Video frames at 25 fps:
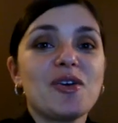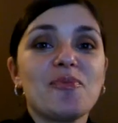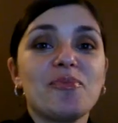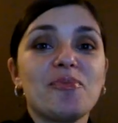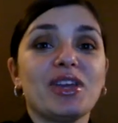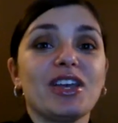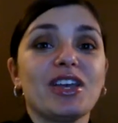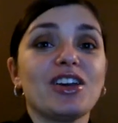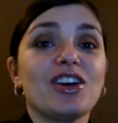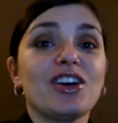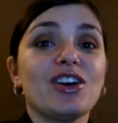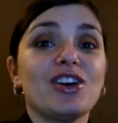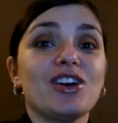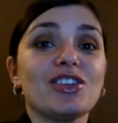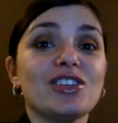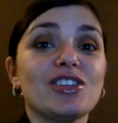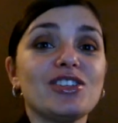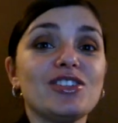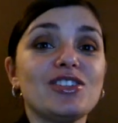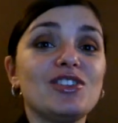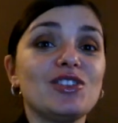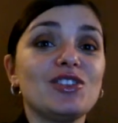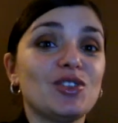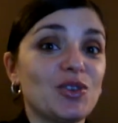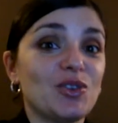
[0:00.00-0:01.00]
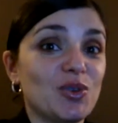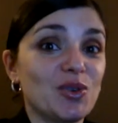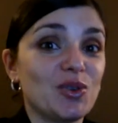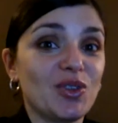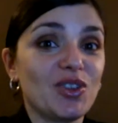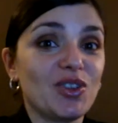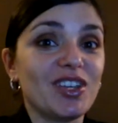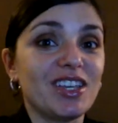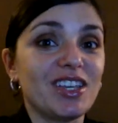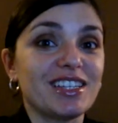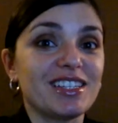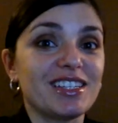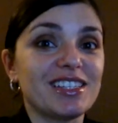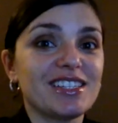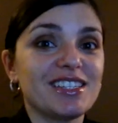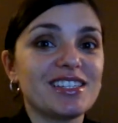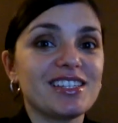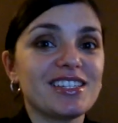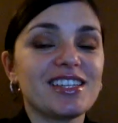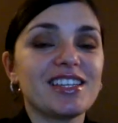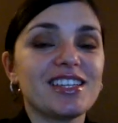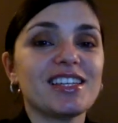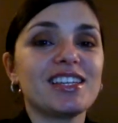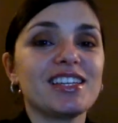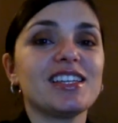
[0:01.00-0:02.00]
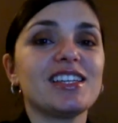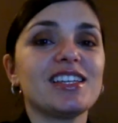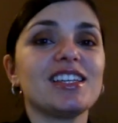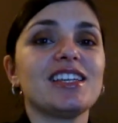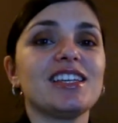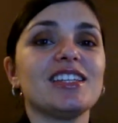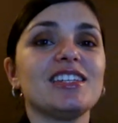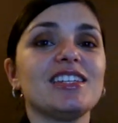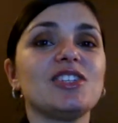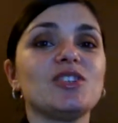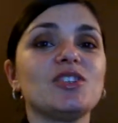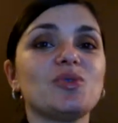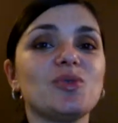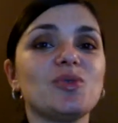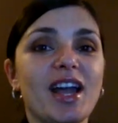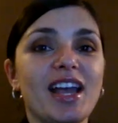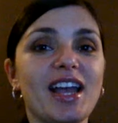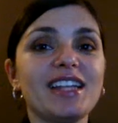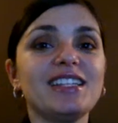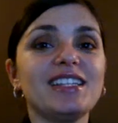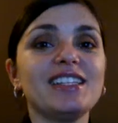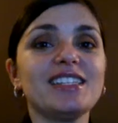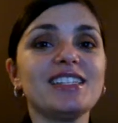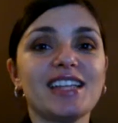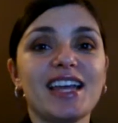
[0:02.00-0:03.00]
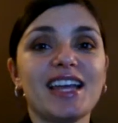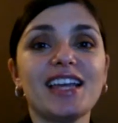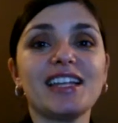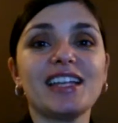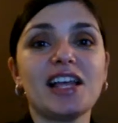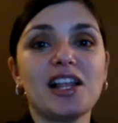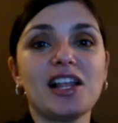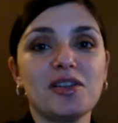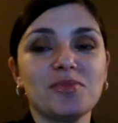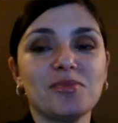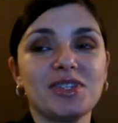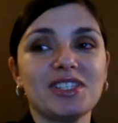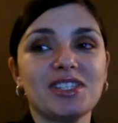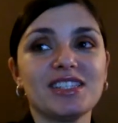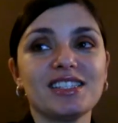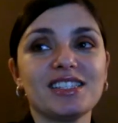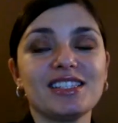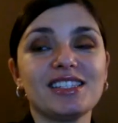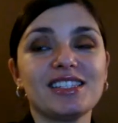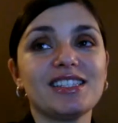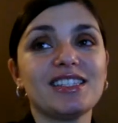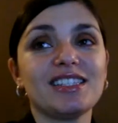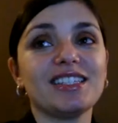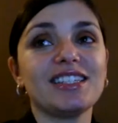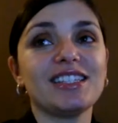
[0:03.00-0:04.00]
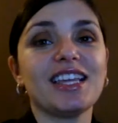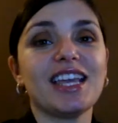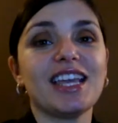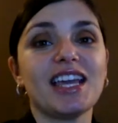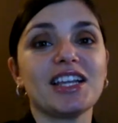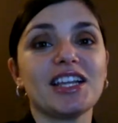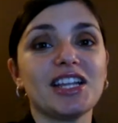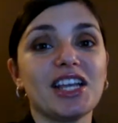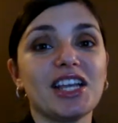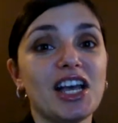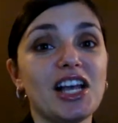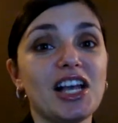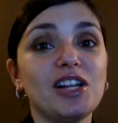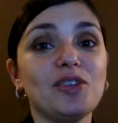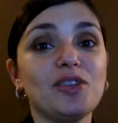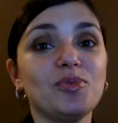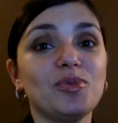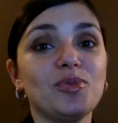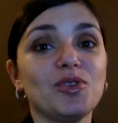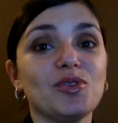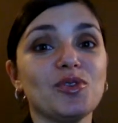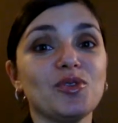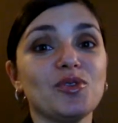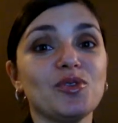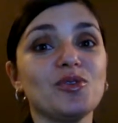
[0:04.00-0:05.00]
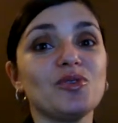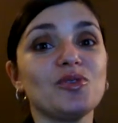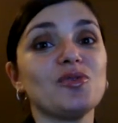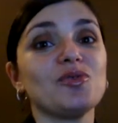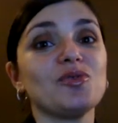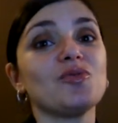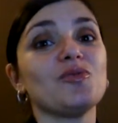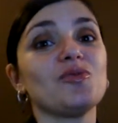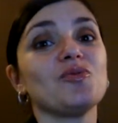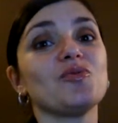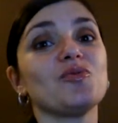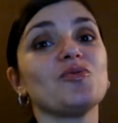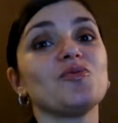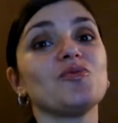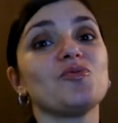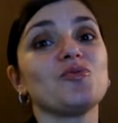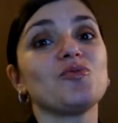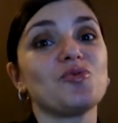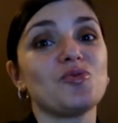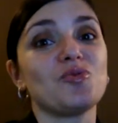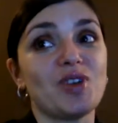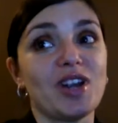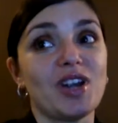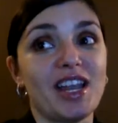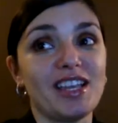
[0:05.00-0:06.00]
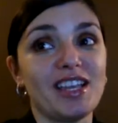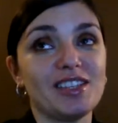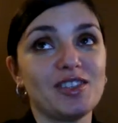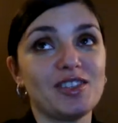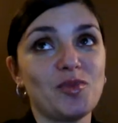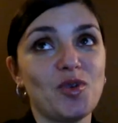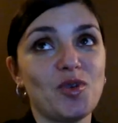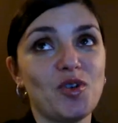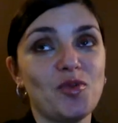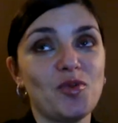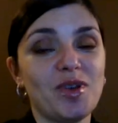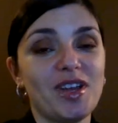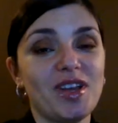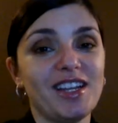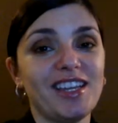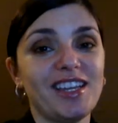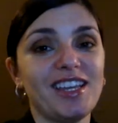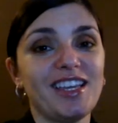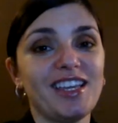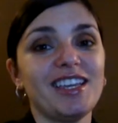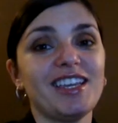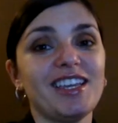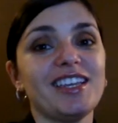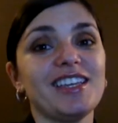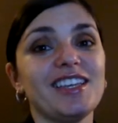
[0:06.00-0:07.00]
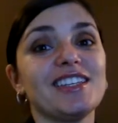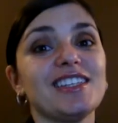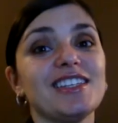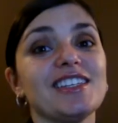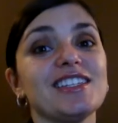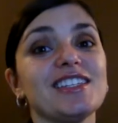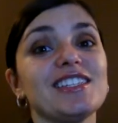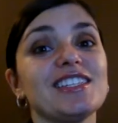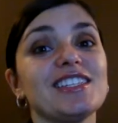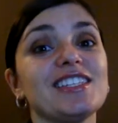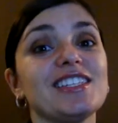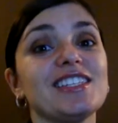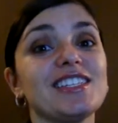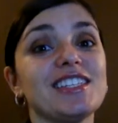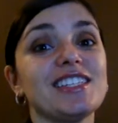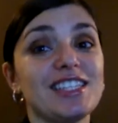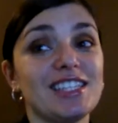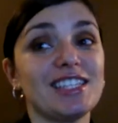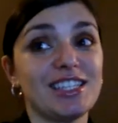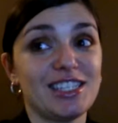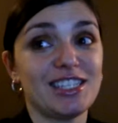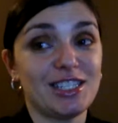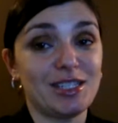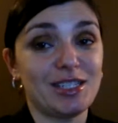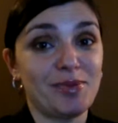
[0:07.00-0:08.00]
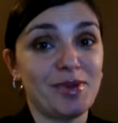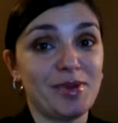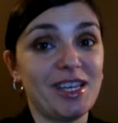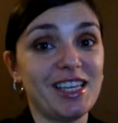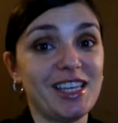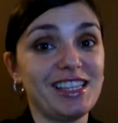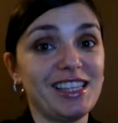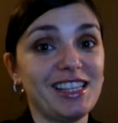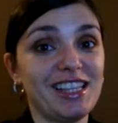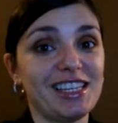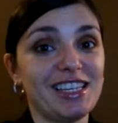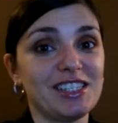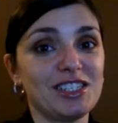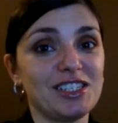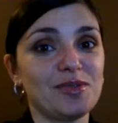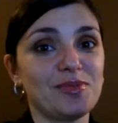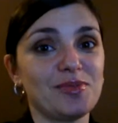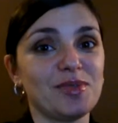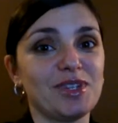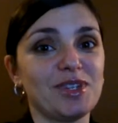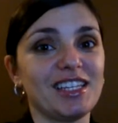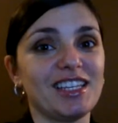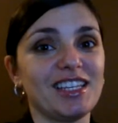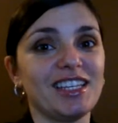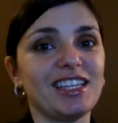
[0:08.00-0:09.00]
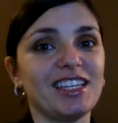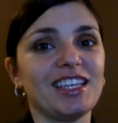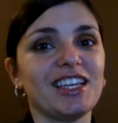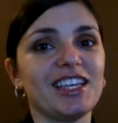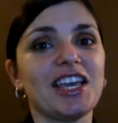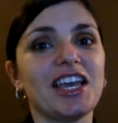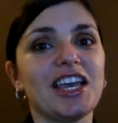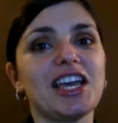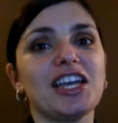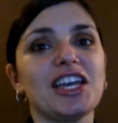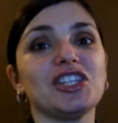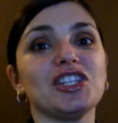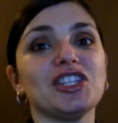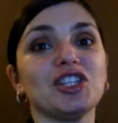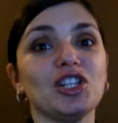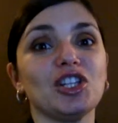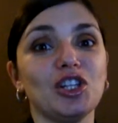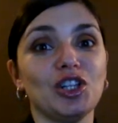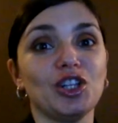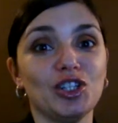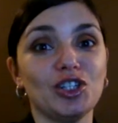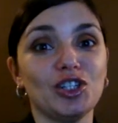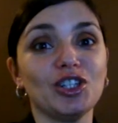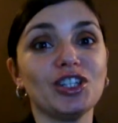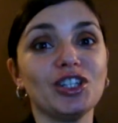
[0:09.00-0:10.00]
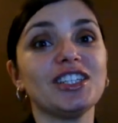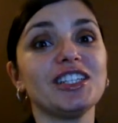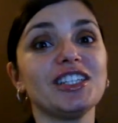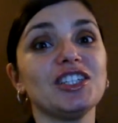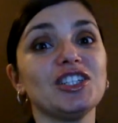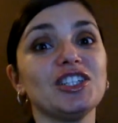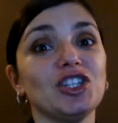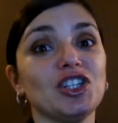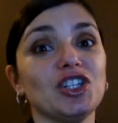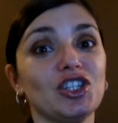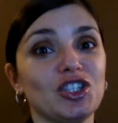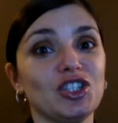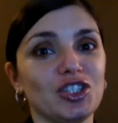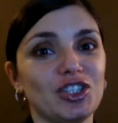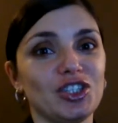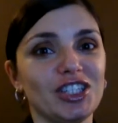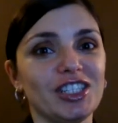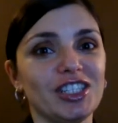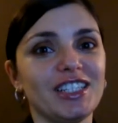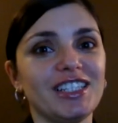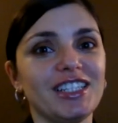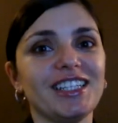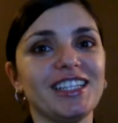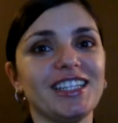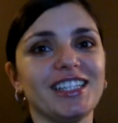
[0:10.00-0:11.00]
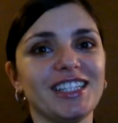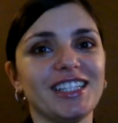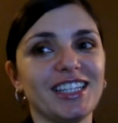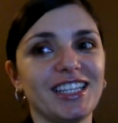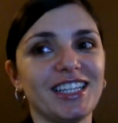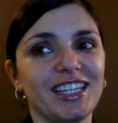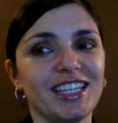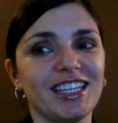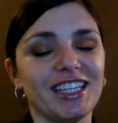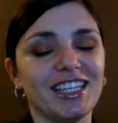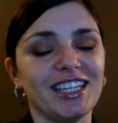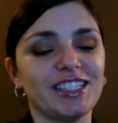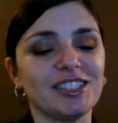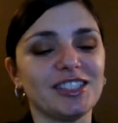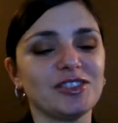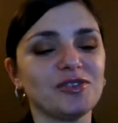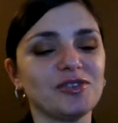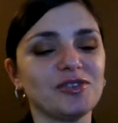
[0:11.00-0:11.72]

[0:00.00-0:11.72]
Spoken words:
Because the truth is, the right design elements can help you raise more money, spend less money, and look good in the end.